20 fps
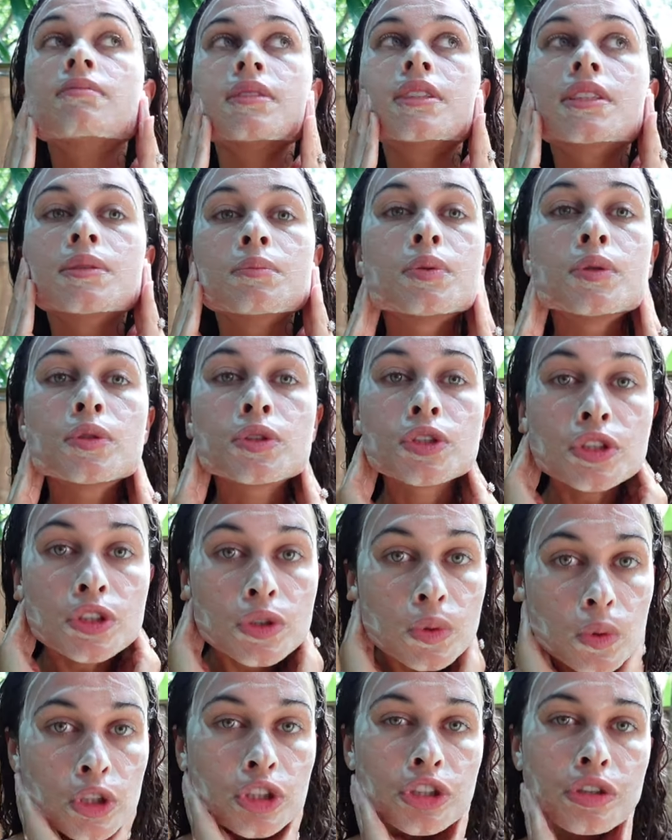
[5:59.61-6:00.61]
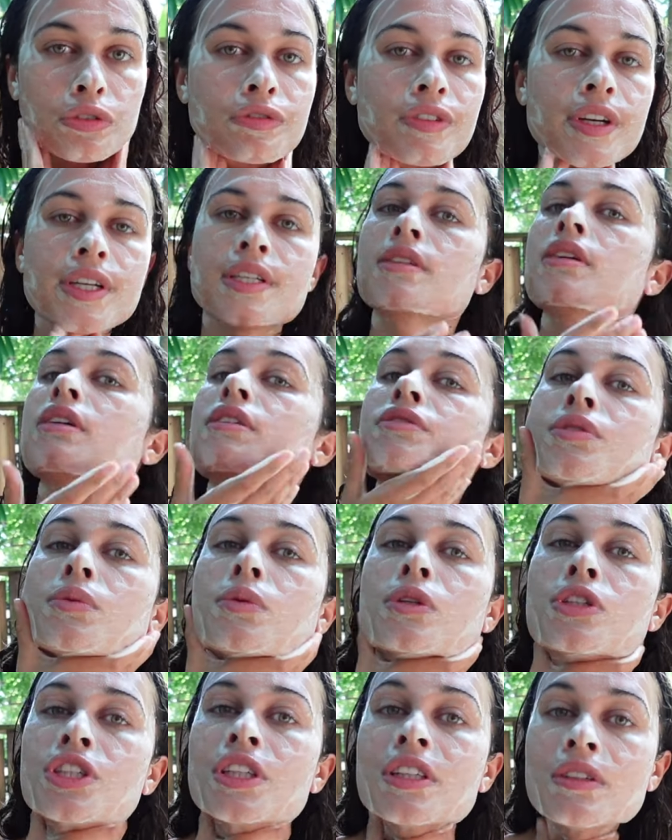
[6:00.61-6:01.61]
It's important to wash your face after
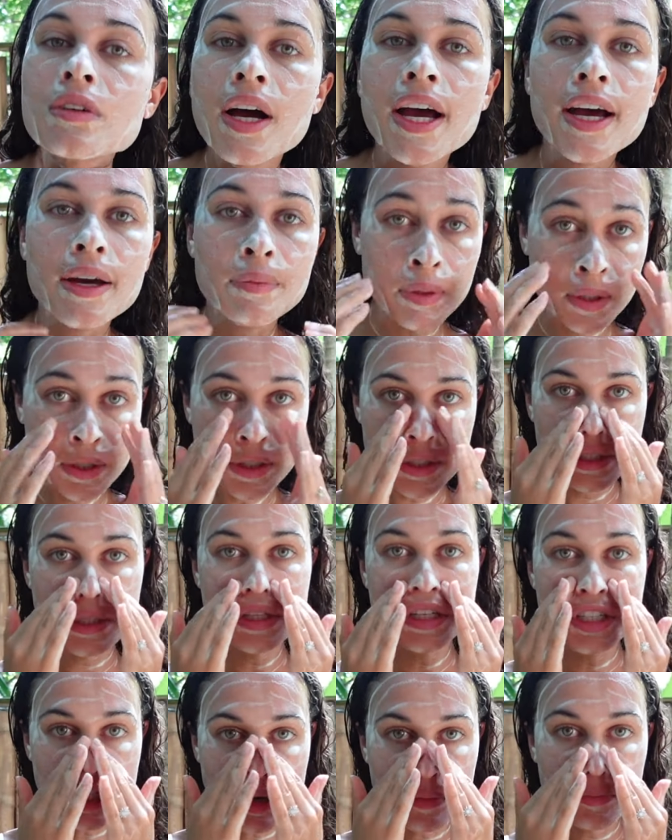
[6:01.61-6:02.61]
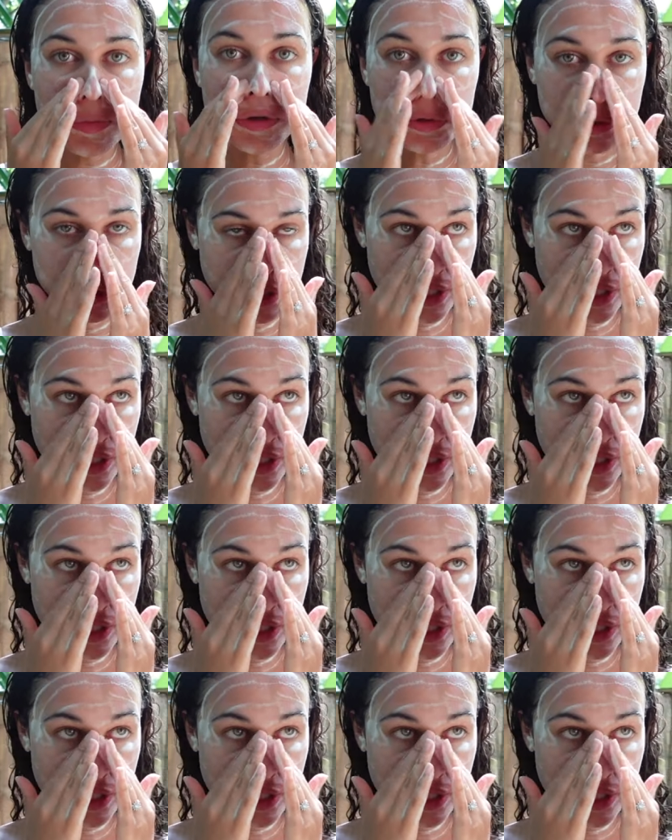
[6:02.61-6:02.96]
washing your hair because the shampoo and